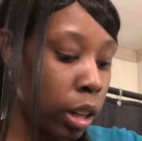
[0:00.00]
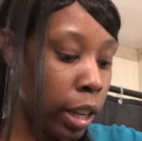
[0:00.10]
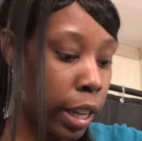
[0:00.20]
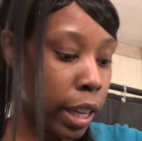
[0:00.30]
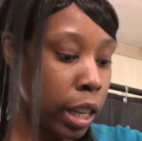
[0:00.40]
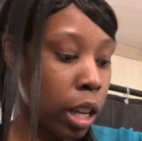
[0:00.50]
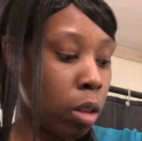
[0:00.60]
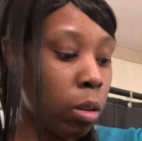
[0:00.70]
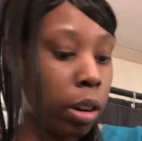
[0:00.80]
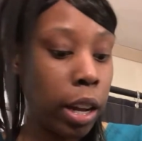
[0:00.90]
Getting low
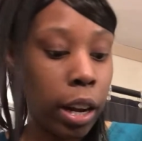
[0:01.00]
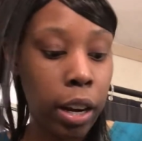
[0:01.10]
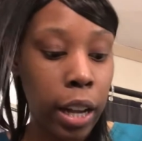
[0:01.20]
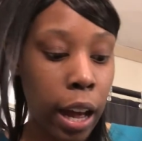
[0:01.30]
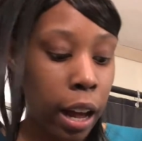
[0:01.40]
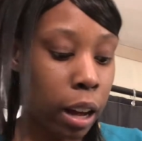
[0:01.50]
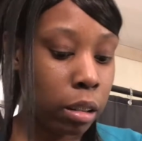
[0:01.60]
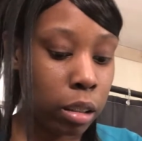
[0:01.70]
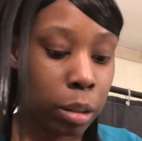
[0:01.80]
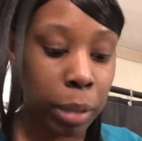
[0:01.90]
on hair,
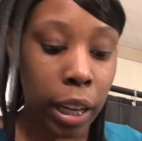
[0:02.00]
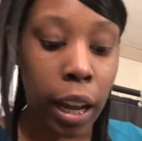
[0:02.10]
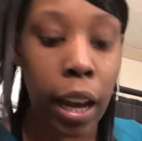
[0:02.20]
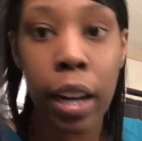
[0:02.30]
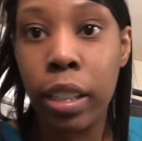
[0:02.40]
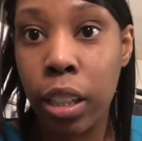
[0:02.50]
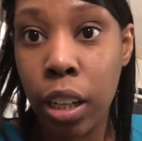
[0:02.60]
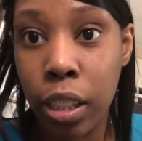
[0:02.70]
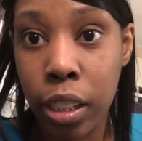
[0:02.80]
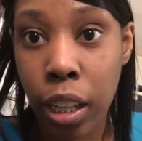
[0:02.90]
y'all. Oh my God, it's
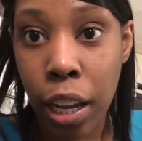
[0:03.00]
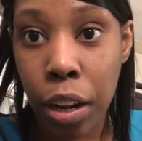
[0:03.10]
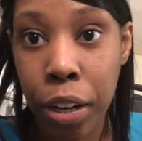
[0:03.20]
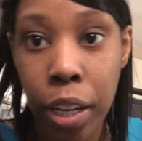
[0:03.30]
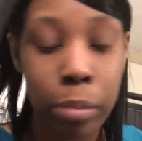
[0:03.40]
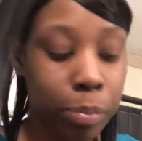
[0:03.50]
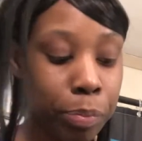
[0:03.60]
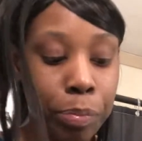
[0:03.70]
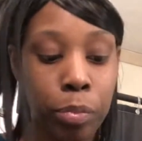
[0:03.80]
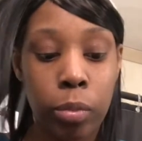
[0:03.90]
looking scary.
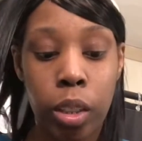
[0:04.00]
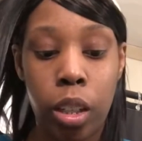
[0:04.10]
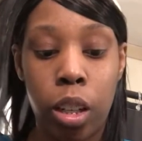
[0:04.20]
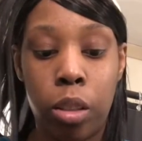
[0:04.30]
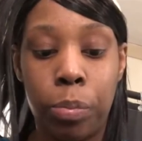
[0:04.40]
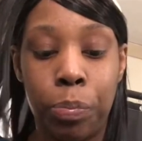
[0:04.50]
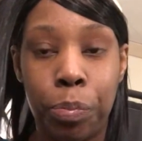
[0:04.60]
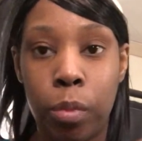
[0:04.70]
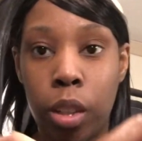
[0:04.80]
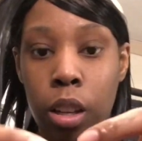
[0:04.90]
Anywho,
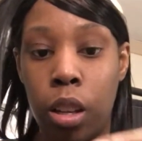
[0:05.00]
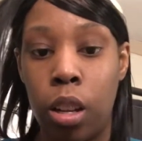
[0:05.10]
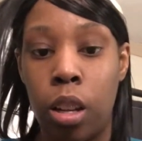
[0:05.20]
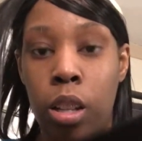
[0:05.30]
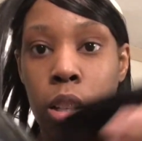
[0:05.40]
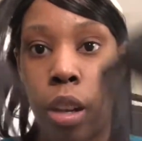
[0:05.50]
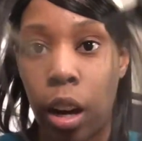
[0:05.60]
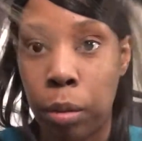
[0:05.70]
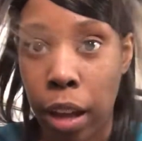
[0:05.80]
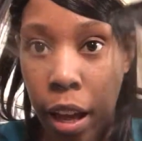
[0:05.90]
so
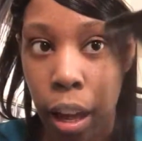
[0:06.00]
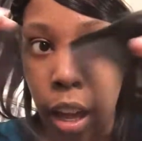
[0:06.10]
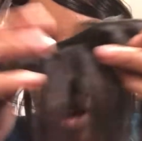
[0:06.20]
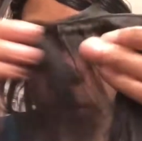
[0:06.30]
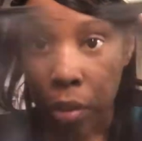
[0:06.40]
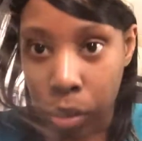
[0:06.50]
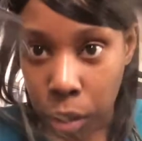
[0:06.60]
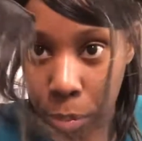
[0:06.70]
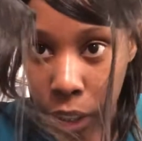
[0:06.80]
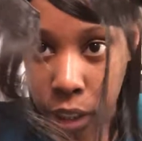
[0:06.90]
now we have
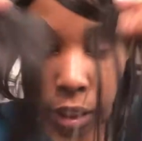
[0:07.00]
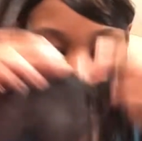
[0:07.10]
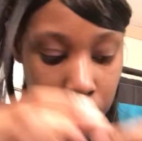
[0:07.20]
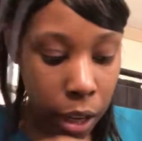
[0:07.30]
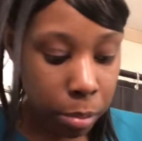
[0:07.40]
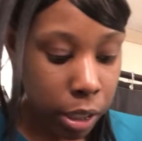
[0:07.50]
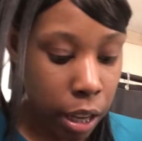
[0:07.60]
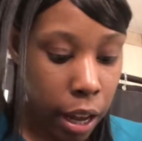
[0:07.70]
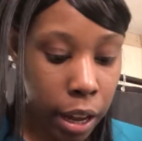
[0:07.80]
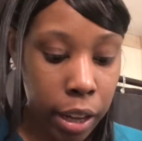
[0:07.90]
3 pieces of the same
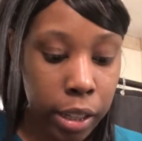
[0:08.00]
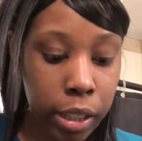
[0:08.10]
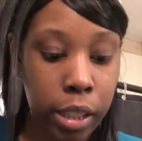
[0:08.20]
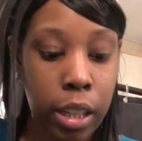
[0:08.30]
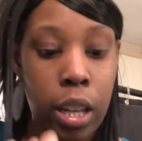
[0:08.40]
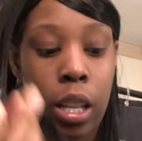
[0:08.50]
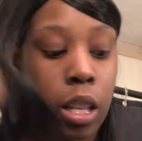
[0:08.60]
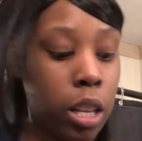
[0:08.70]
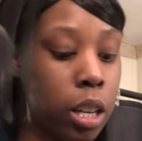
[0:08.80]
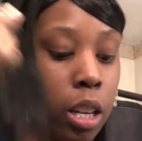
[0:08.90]
size, and
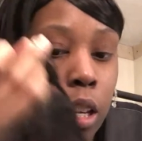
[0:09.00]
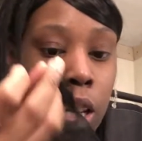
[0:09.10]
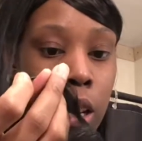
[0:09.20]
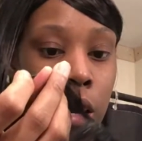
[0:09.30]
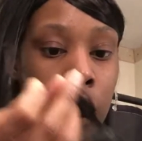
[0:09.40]
then